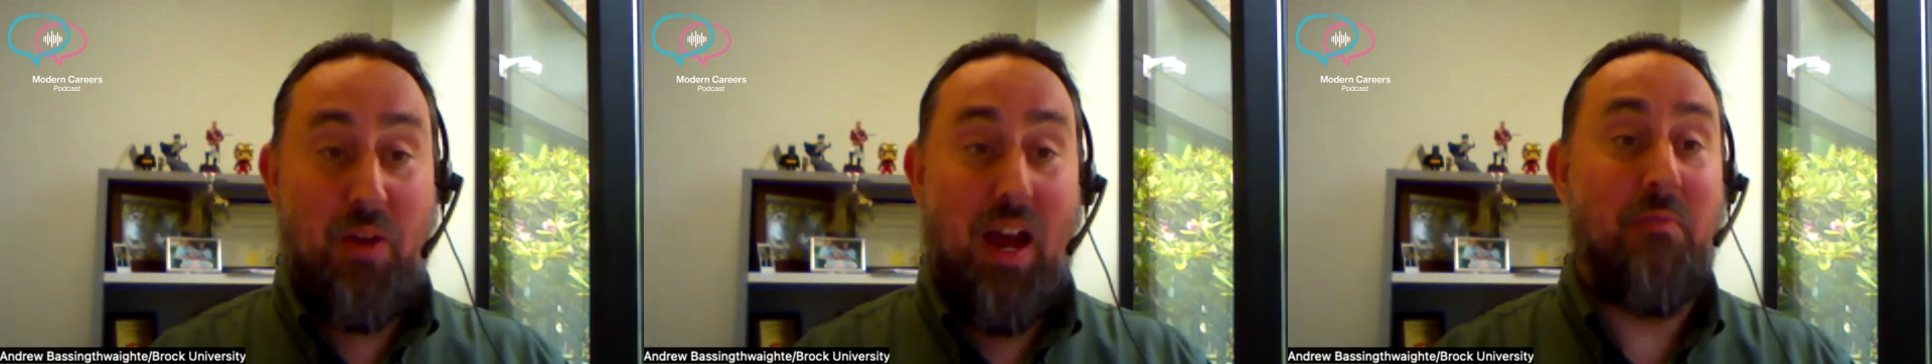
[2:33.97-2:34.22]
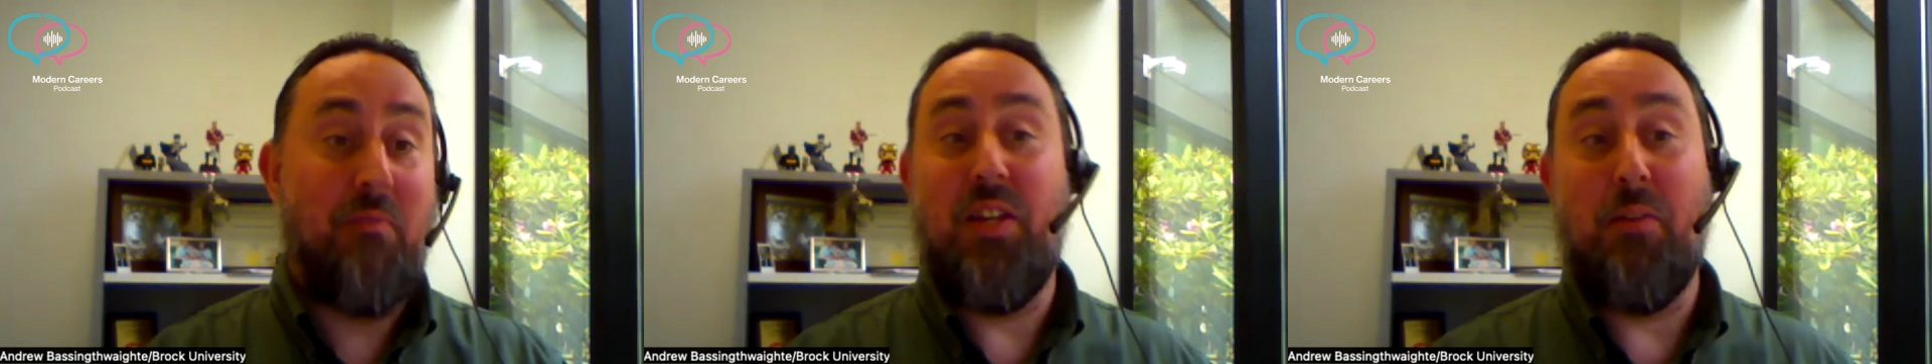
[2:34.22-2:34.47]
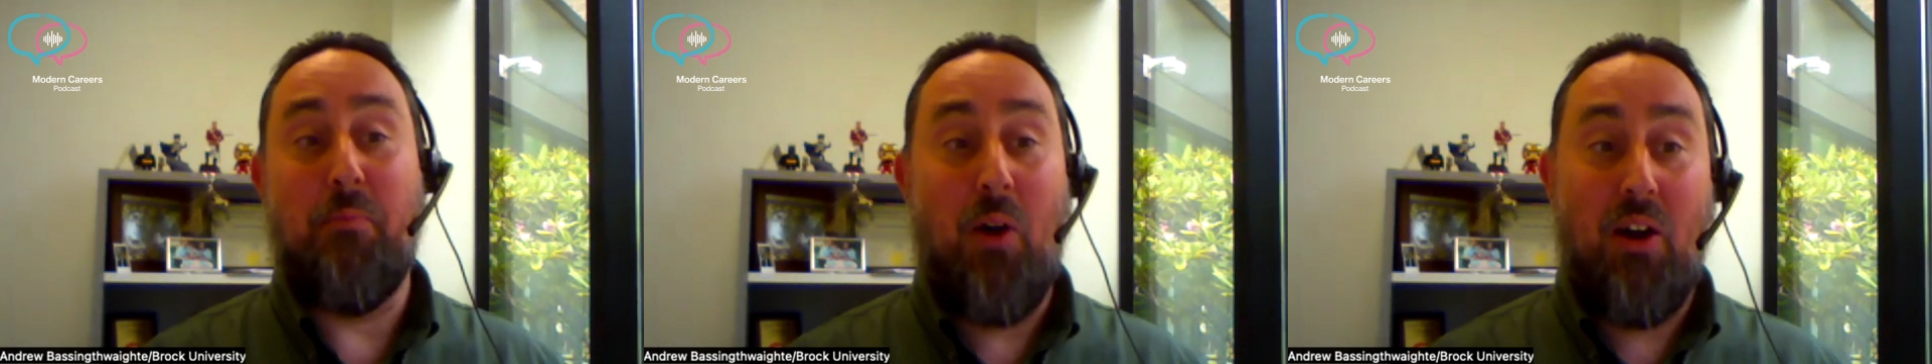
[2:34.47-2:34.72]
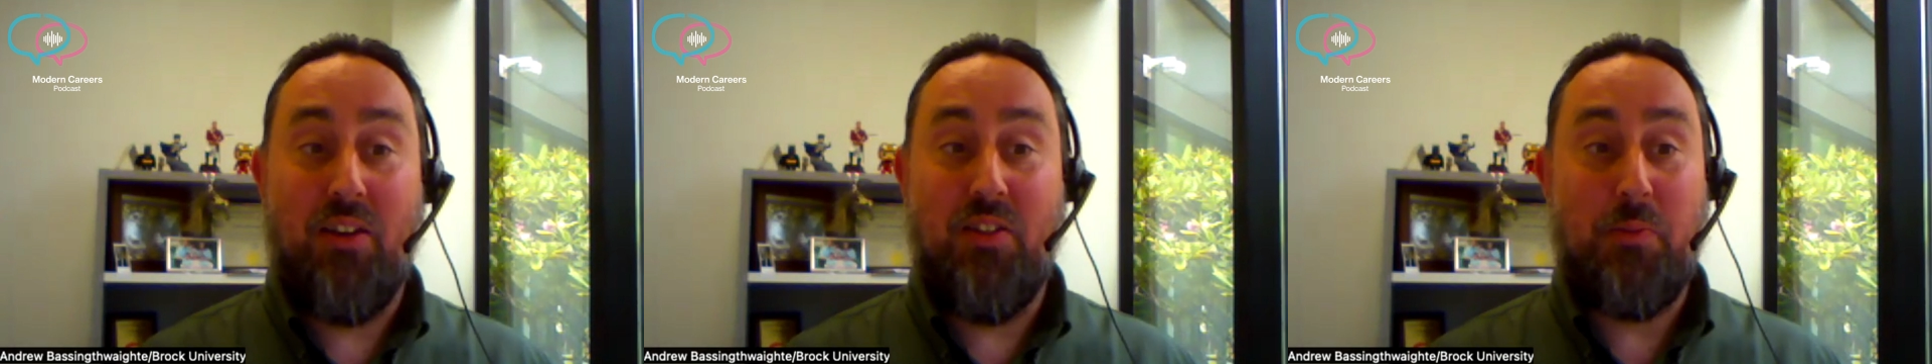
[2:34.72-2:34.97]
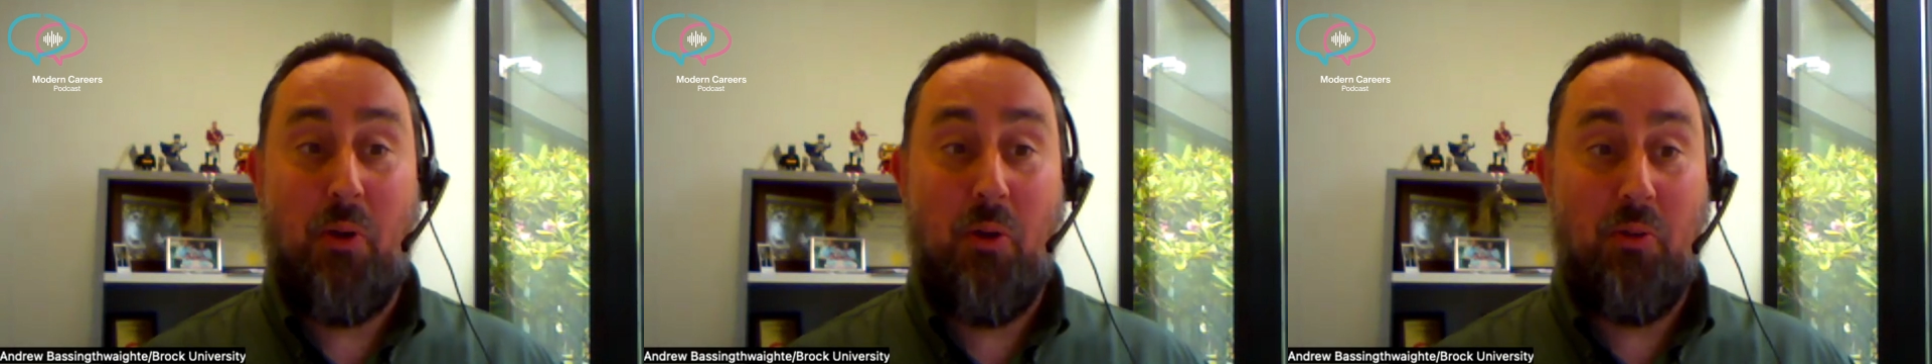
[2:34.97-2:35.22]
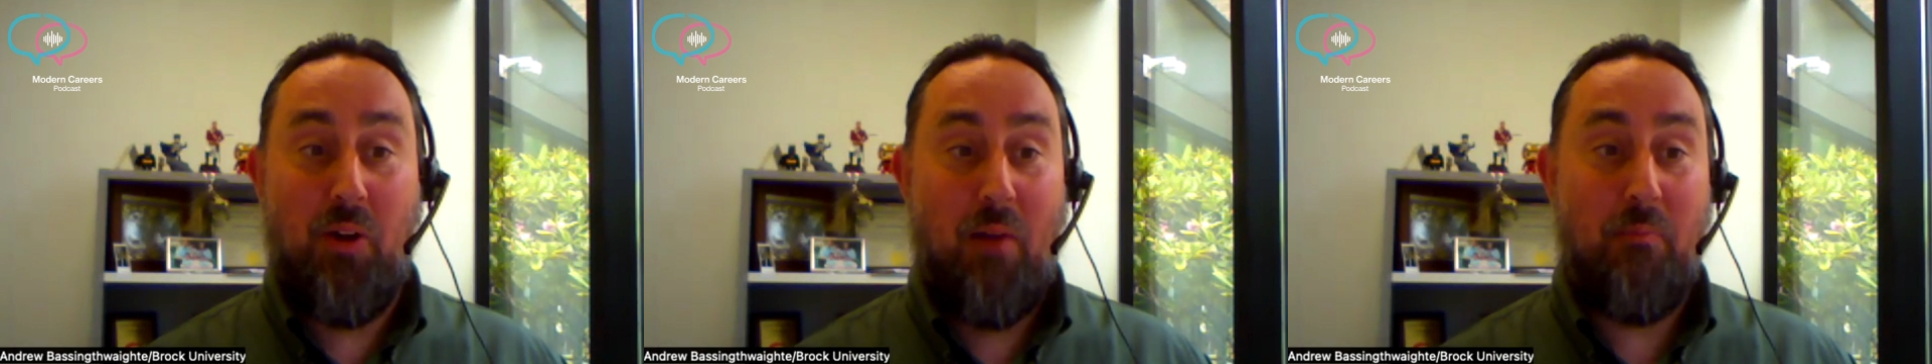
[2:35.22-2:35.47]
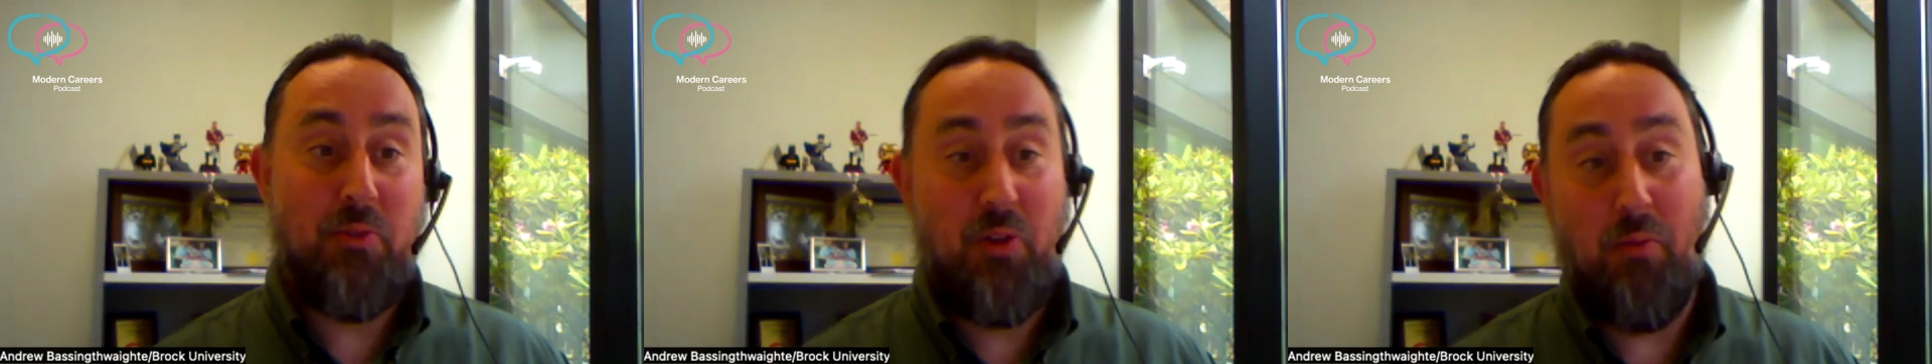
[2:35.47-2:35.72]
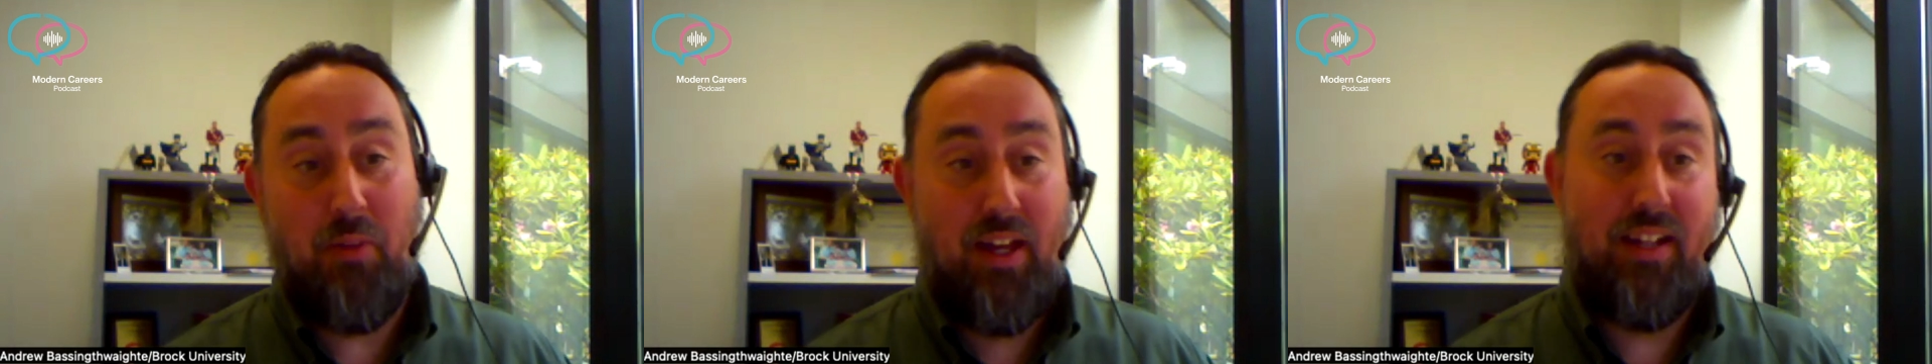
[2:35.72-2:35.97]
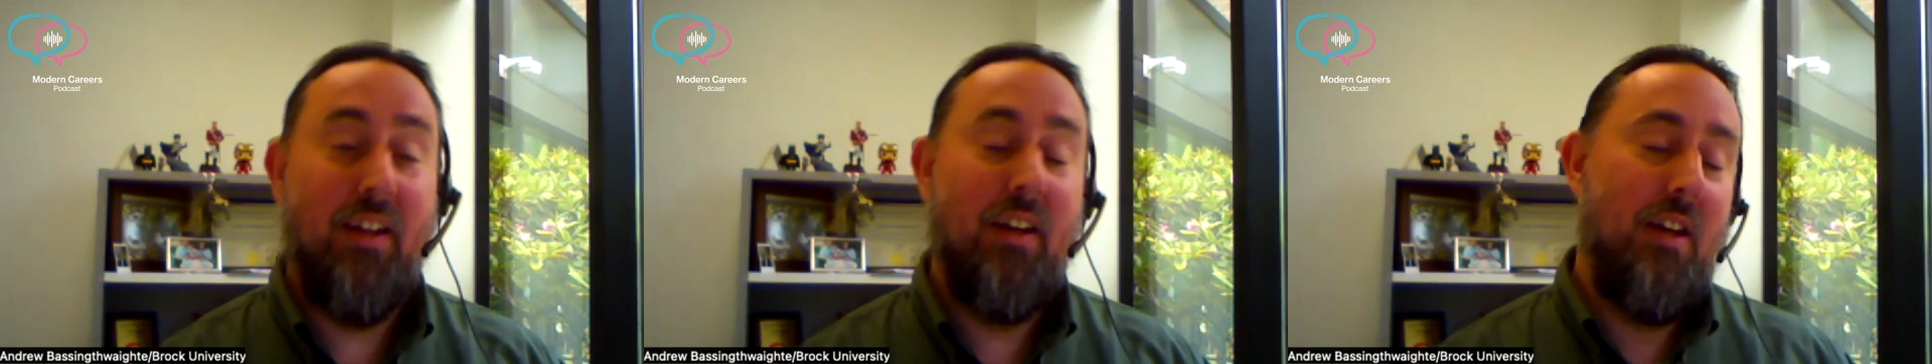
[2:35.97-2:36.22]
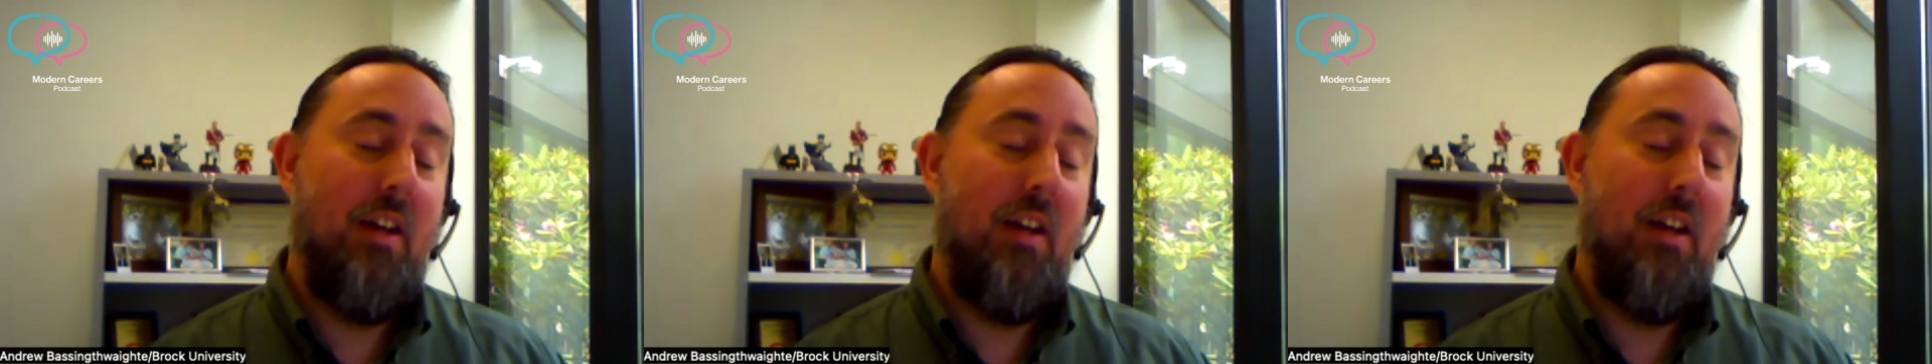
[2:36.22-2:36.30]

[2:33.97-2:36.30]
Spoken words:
you have to take part in this program. So I'm like,